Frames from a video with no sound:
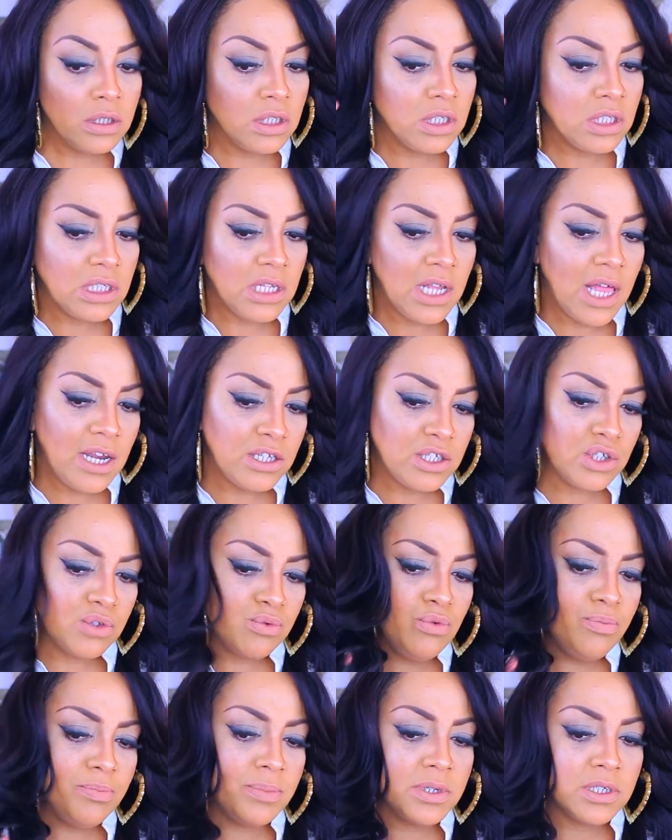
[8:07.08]
Just a lot of
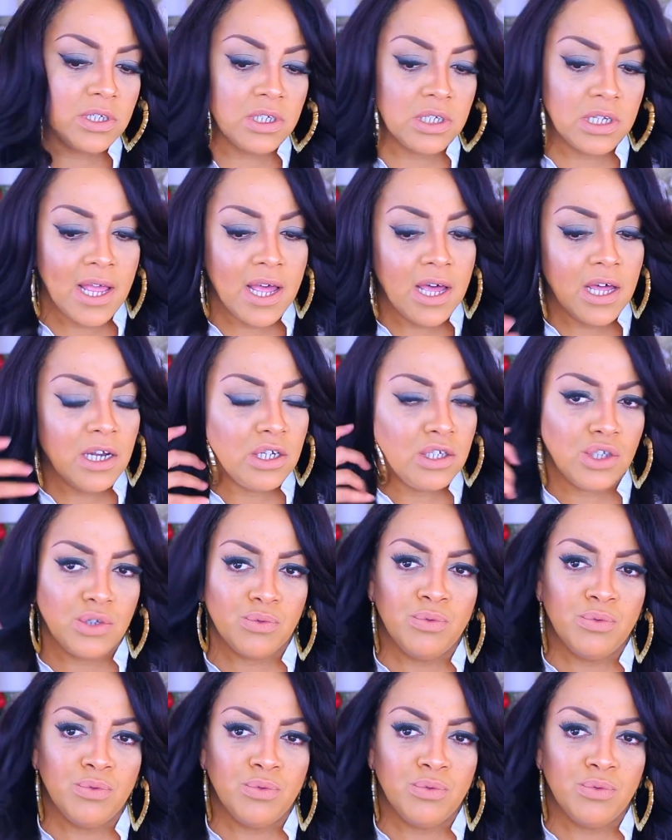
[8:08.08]
swoopage. A lot of